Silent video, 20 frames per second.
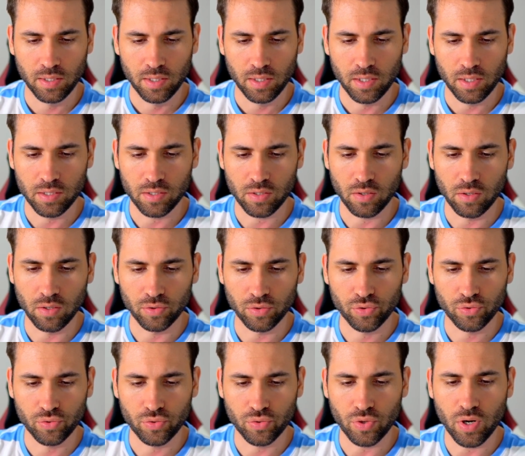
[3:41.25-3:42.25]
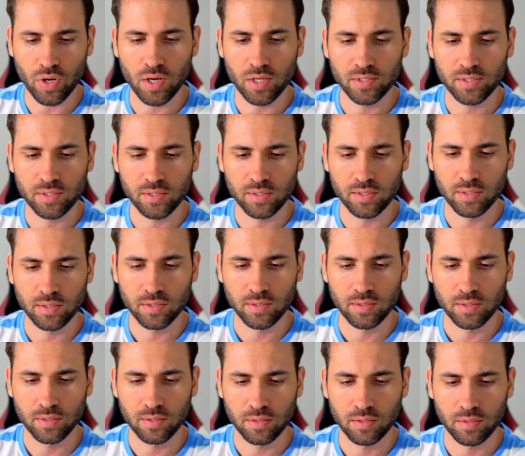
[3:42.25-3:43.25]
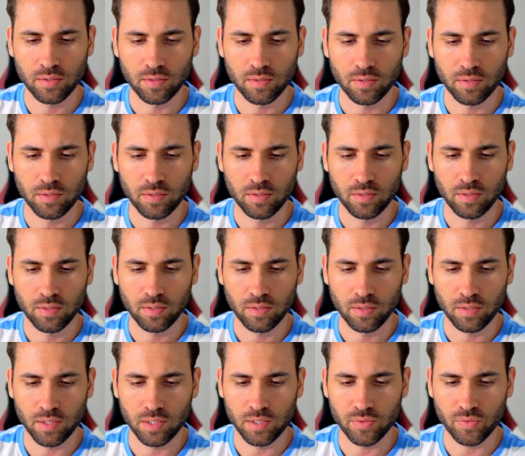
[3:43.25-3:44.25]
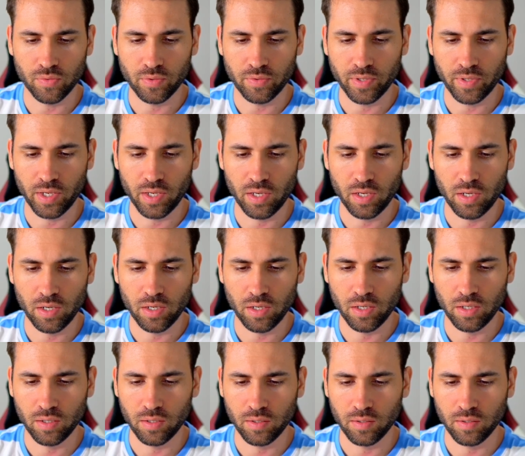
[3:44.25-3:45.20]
It's called Trust. This one right here.